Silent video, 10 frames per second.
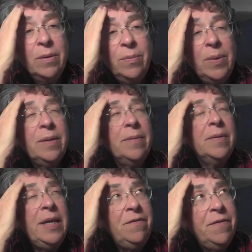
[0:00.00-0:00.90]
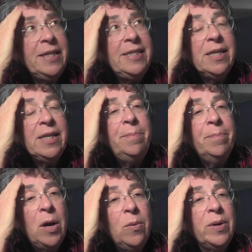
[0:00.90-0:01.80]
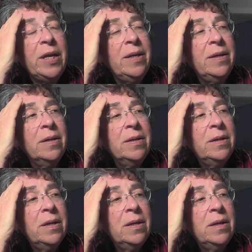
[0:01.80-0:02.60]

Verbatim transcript: well the advice on mowing